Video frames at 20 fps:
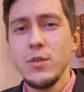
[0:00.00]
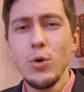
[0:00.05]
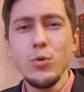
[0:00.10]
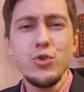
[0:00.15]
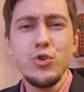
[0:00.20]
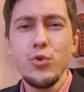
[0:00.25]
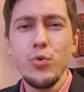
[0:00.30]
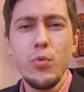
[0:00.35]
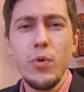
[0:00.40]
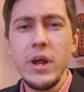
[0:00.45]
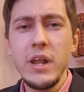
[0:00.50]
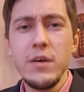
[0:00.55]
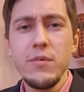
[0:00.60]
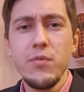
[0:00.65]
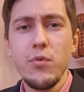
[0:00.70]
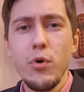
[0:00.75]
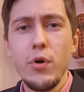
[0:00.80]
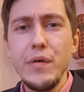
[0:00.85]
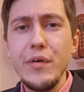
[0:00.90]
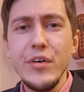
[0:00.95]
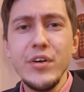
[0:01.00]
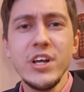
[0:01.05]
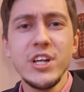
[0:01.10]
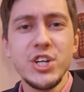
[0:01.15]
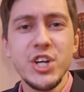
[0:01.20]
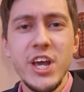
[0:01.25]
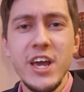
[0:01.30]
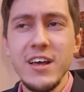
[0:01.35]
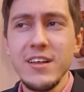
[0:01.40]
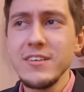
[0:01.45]
Don't you ready for a
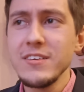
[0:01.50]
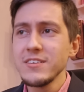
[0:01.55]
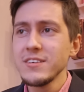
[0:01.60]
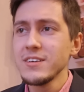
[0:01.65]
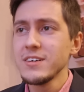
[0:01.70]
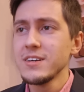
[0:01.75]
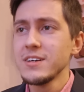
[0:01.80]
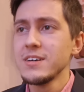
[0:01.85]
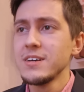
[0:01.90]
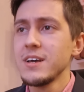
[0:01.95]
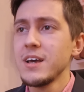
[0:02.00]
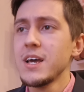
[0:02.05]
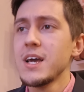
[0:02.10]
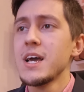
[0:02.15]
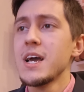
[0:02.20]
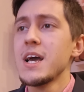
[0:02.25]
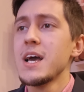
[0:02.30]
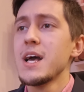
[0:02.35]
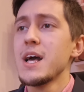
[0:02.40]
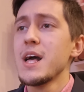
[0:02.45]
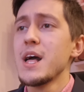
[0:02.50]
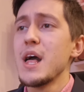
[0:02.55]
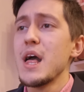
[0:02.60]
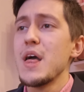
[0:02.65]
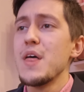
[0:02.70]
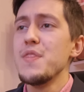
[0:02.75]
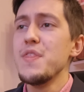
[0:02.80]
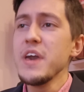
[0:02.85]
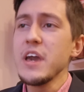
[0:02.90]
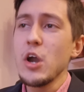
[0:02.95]
cringe yet?
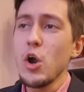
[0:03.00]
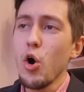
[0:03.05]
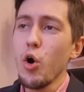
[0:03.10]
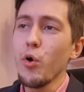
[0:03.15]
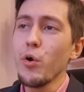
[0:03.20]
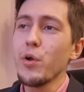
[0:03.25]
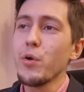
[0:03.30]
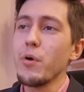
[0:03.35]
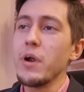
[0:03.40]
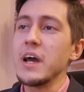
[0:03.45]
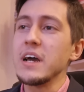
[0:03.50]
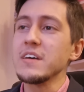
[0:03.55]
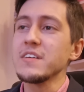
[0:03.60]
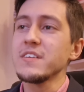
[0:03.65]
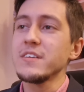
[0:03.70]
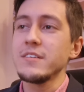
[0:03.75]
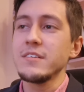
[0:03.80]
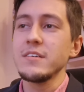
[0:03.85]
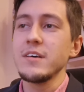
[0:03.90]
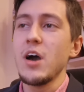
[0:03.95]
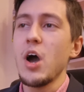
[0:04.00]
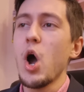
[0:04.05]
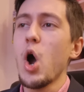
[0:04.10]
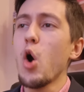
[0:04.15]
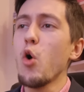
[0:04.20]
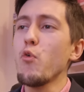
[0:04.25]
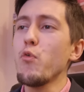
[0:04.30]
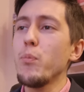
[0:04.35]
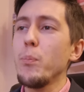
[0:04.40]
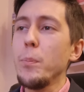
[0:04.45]
The Congress
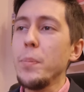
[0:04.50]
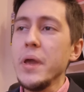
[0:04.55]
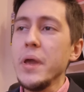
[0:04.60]
of